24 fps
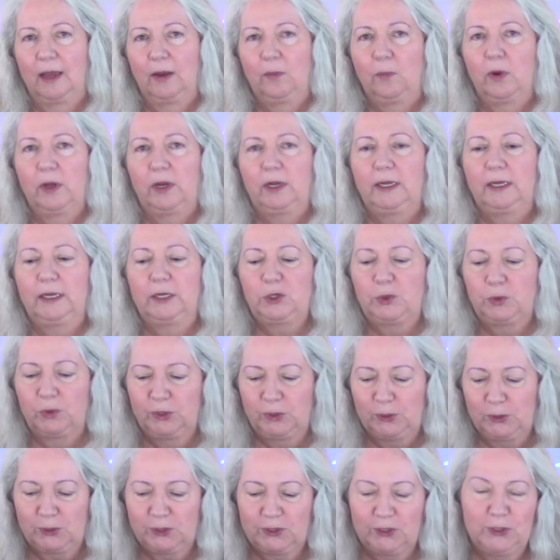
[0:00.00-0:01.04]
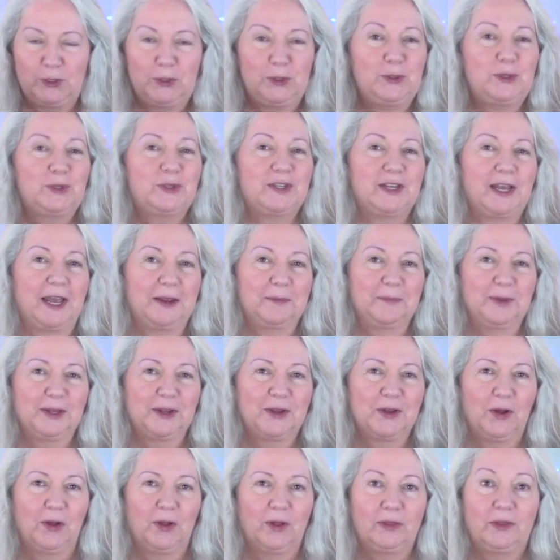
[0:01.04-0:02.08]
I want to introduce a new
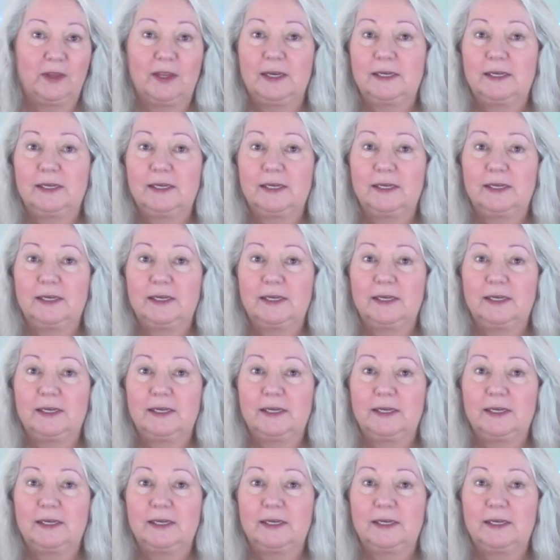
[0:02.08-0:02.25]
segment called